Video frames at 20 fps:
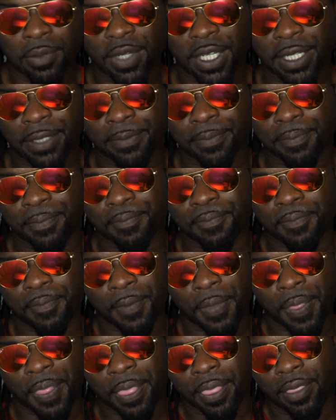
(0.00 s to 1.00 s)
But
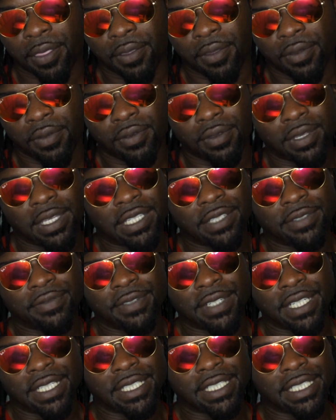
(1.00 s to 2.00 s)
it's
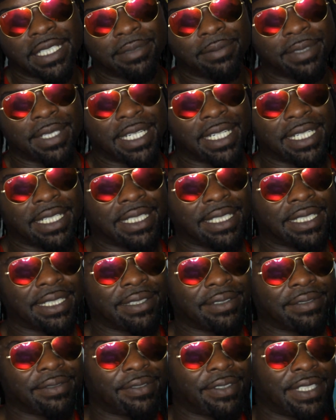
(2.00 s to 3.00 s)
fucked up
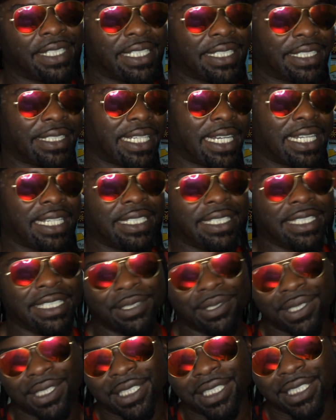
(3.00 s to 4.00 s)
that Finesse got to
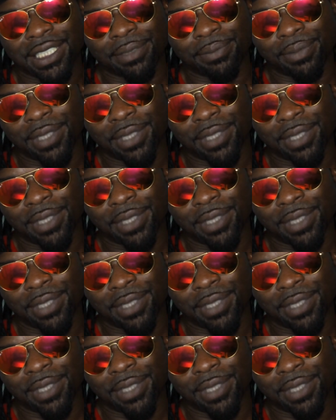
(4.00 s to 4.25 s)
deal with this,